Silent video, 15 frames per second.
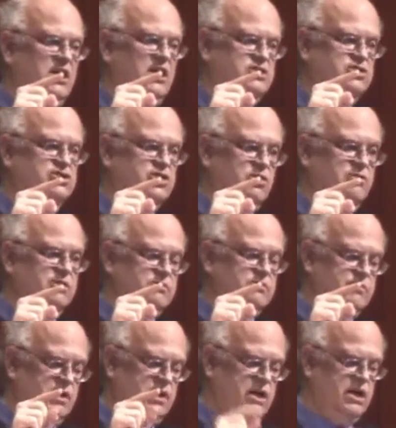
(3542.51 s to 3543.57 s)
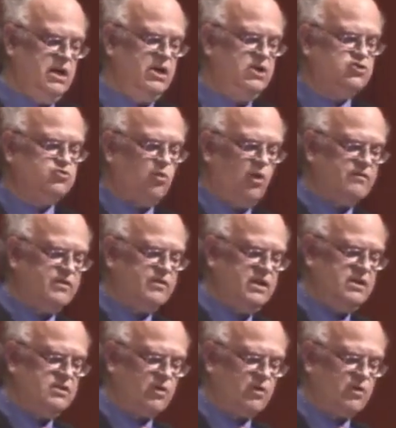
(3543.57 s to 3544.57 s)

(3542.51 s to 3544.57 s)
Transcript: I just showed you, each one of these